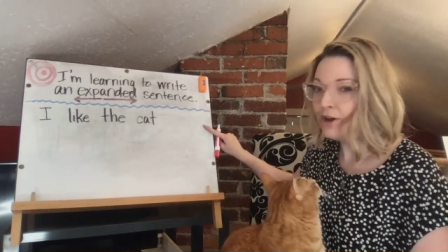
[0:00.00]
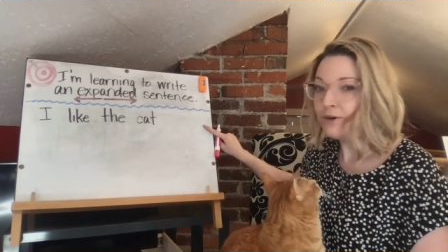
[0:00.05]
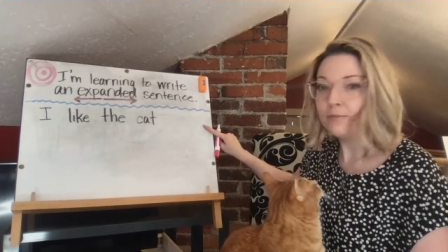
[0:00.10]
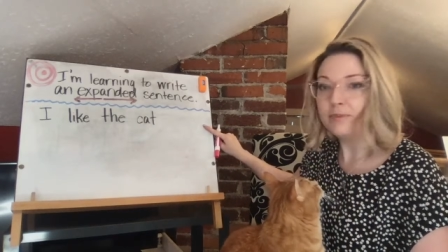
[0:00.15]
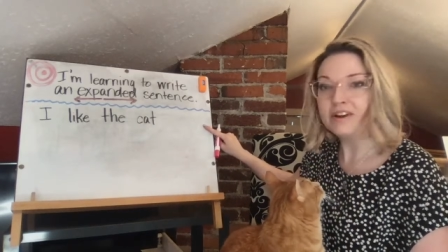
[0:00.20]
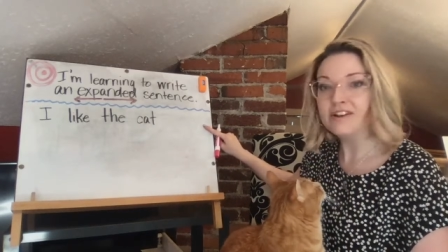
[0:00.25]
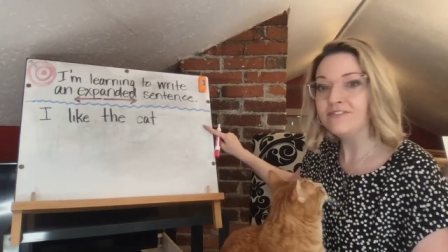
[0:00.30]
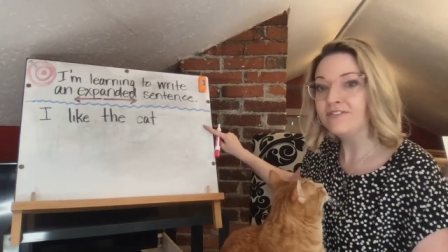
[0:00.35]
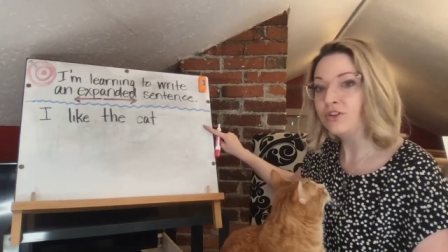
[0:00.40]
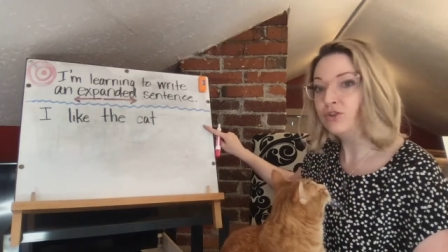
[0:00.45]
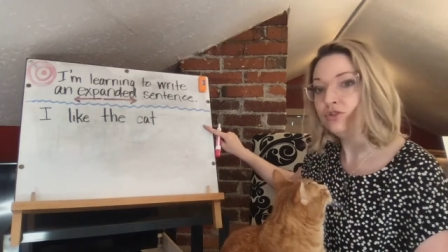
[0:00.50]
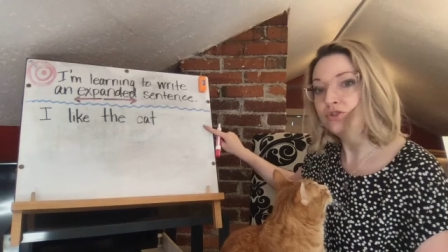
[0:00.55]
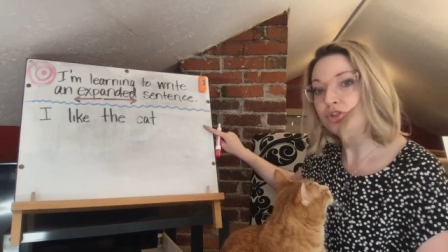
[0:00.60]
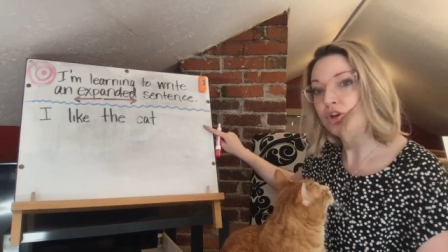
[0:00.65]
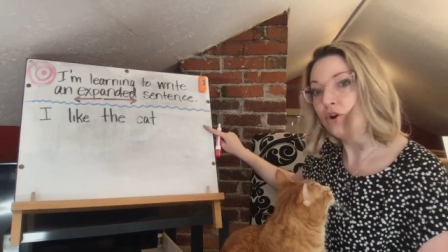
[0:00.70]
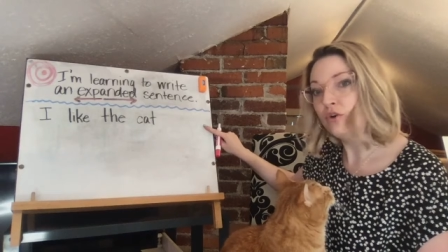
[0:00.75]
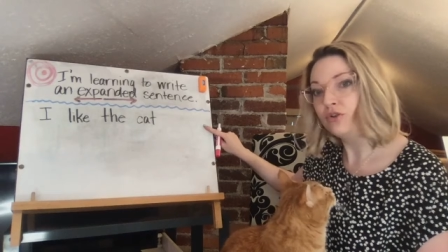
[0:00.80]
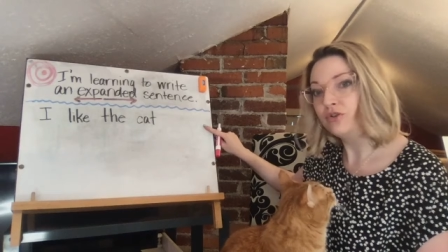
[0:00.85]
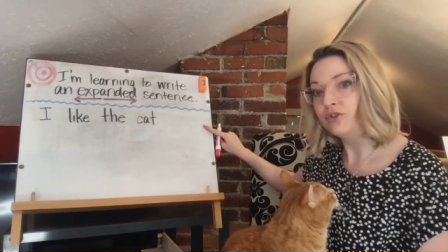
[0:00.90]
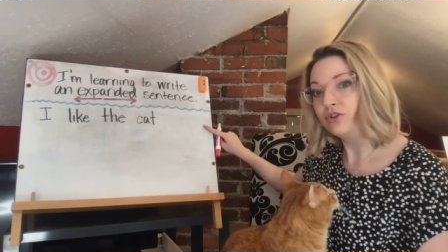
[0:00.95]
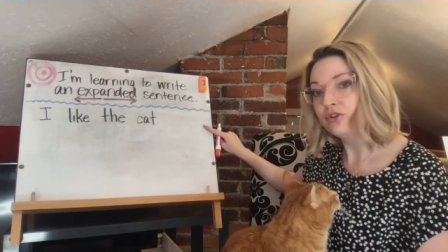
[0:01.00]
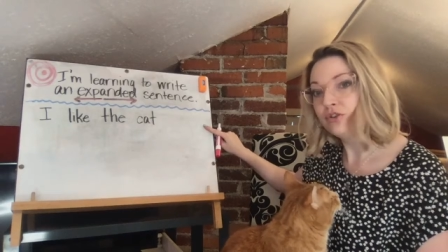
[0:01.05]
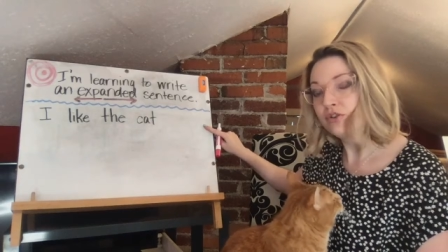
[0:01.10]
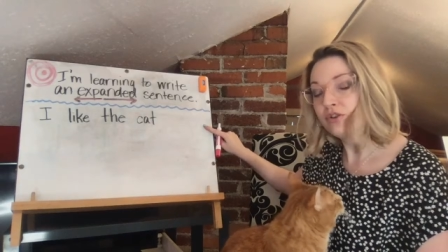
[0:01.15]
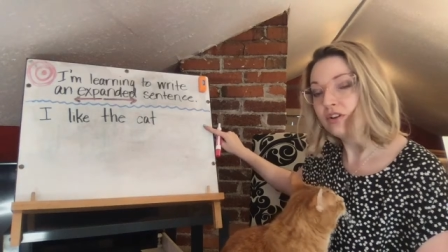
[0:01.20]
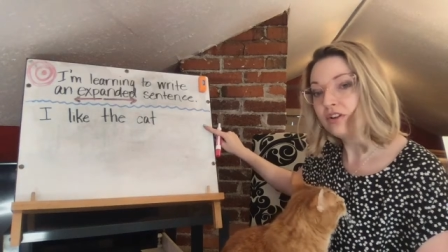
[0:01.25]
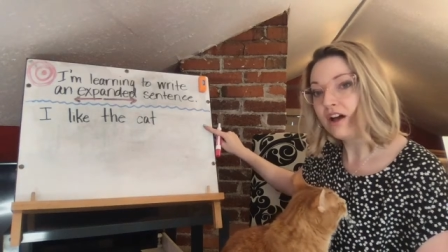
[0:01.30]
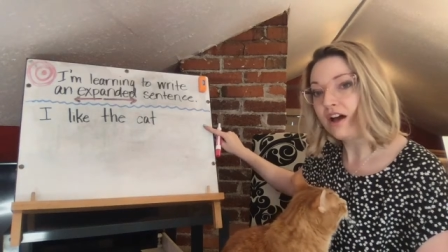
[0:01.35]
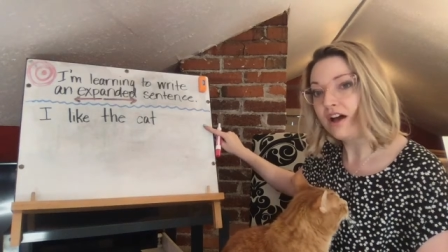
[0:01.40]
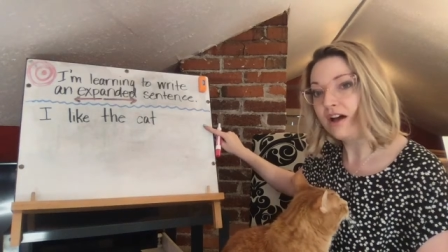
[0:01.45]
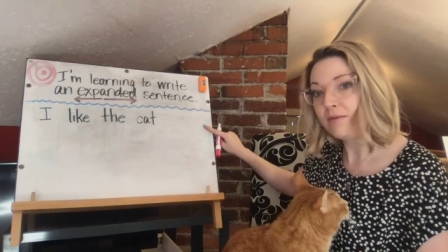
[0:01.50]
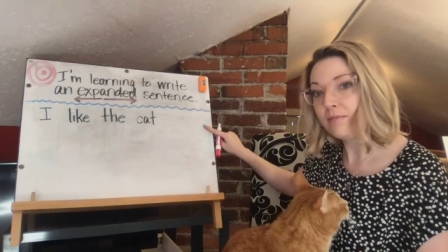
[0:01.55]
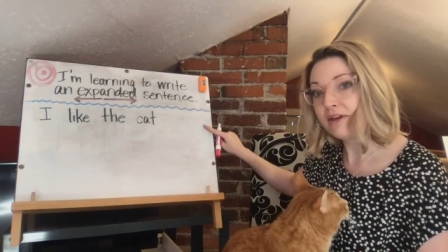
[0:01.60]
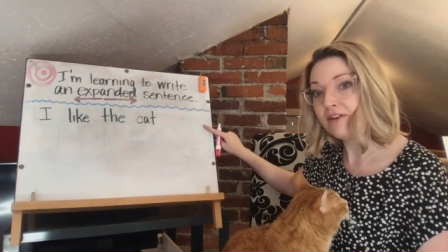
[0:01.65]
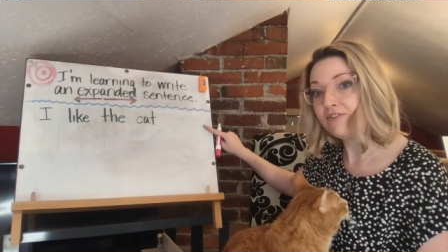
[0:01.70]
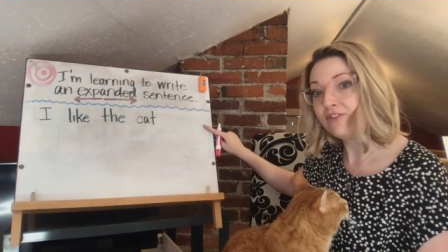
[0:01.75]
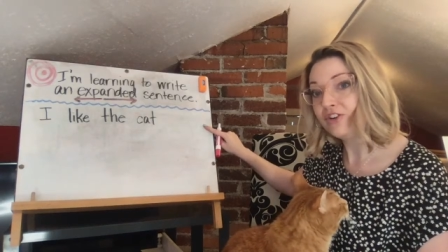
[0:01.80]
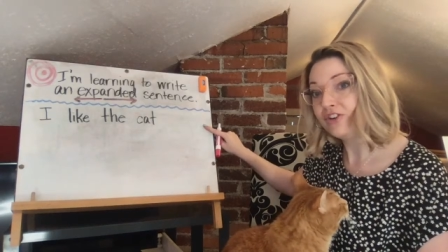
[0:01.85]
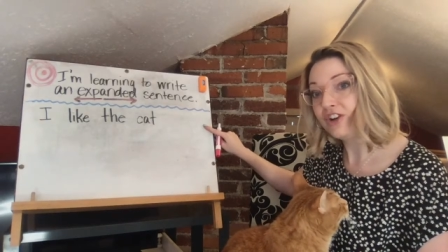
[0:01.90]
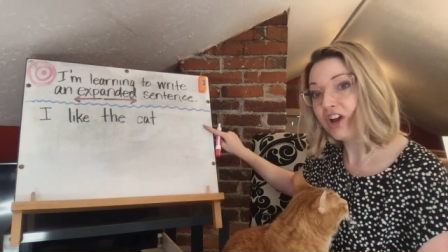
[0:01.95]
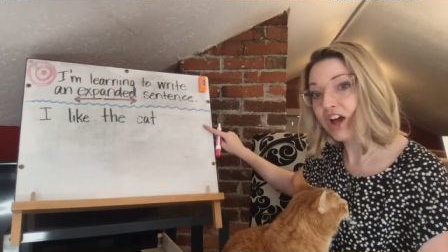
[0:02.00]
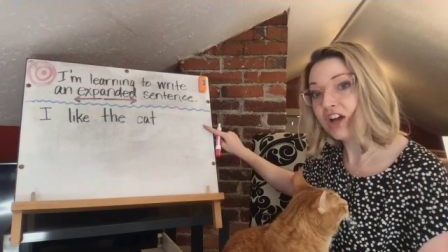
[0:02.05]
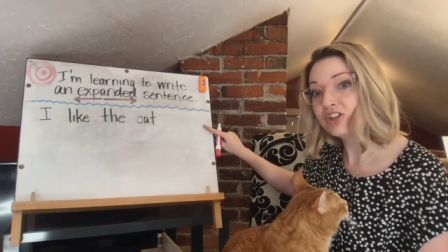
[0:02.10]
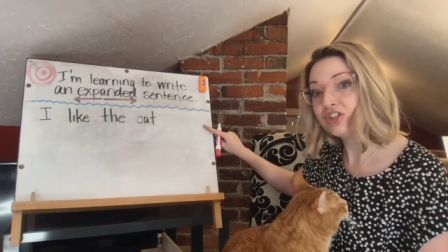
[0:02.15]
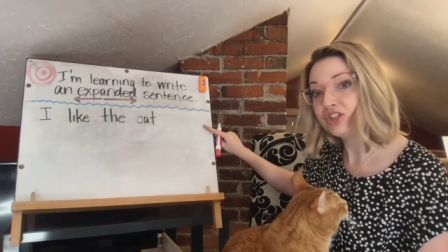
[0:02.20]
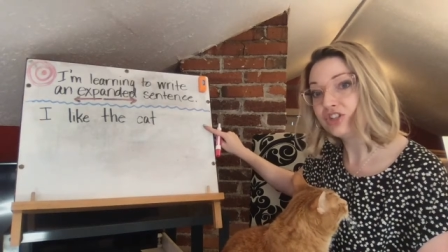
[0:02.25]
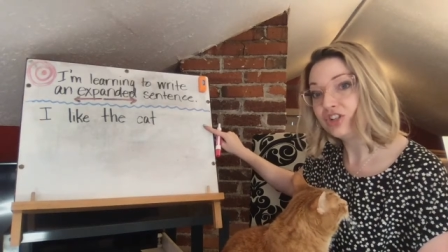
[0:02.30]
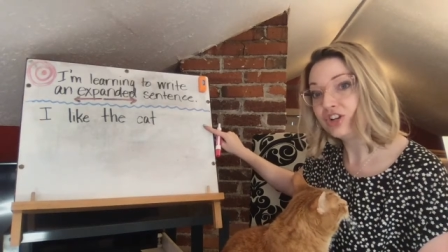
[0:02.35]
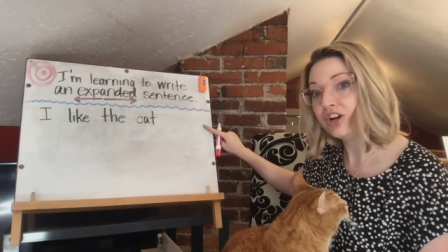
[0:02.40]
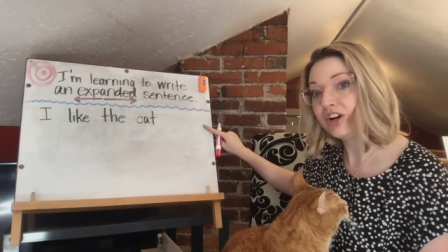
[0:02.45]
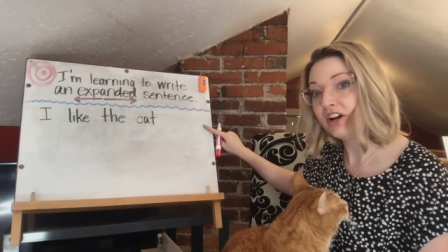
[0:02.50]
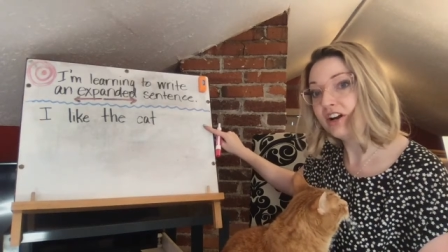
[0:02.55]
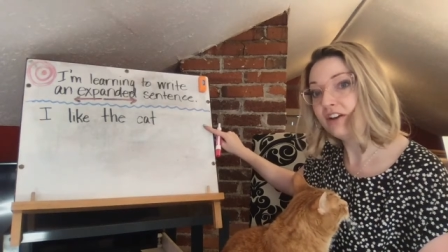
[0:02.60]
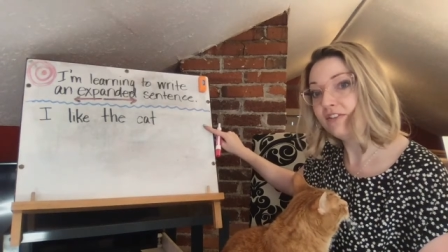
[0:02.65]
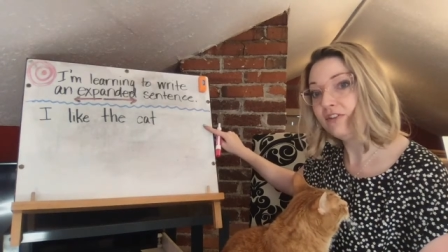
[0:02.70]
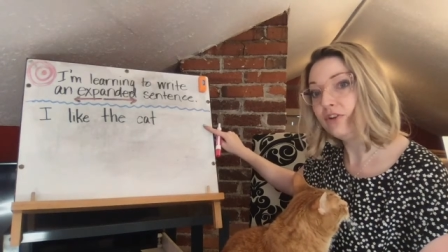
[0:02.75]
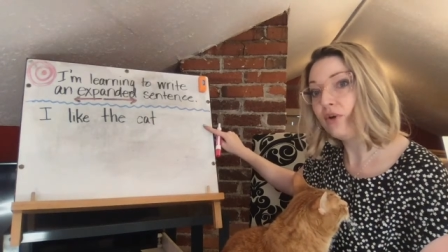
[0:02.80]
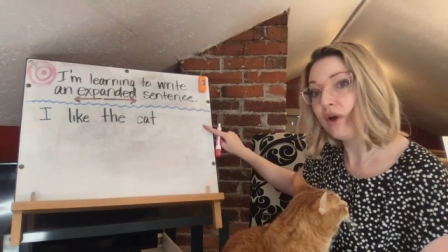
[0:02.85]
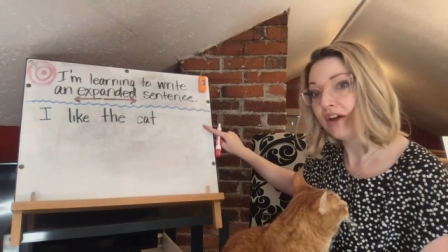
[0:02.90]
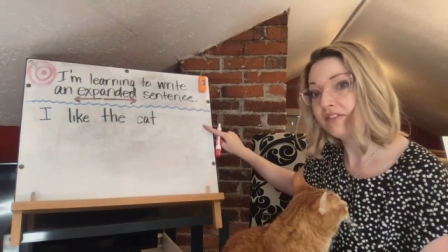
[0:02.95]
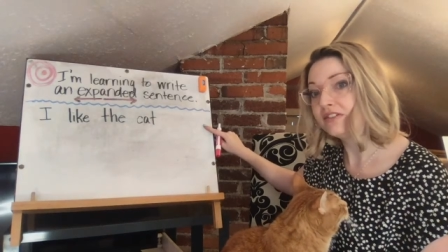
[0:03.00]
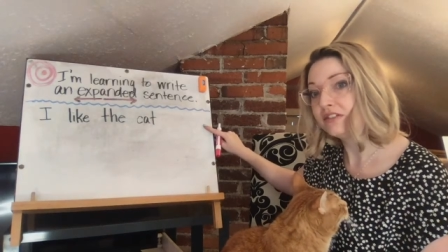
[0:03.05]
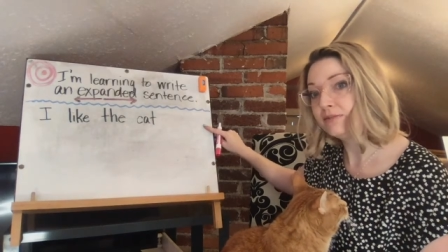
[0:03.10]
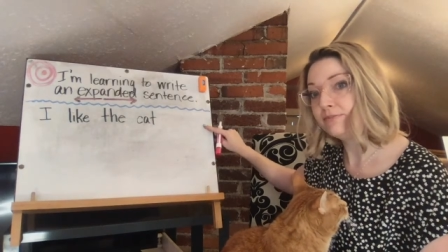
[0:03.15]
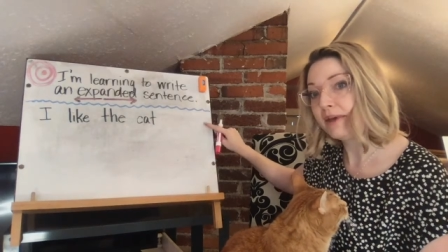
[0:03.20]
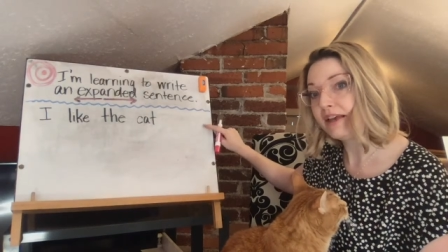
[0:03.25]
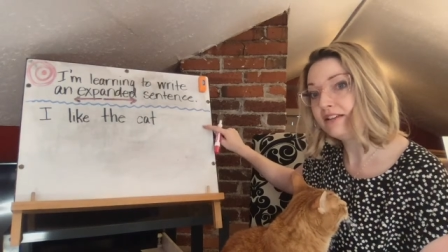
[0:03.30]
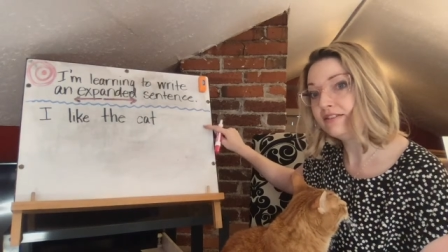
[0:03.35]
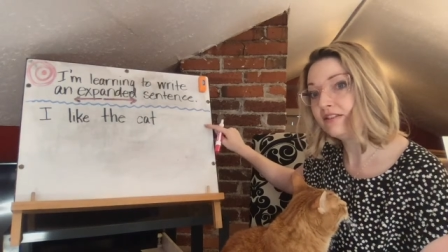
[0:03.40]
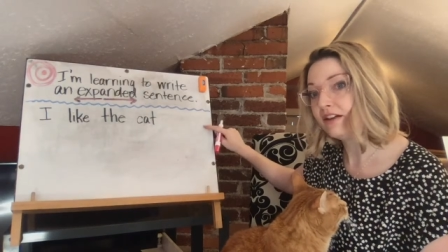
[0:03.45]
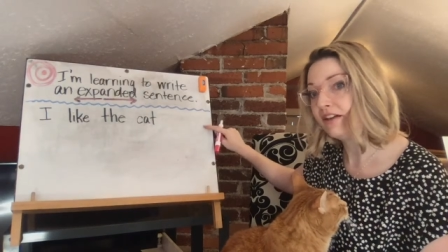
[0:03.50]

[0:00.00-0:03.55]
But if you don't, um, if you're not sure if you have space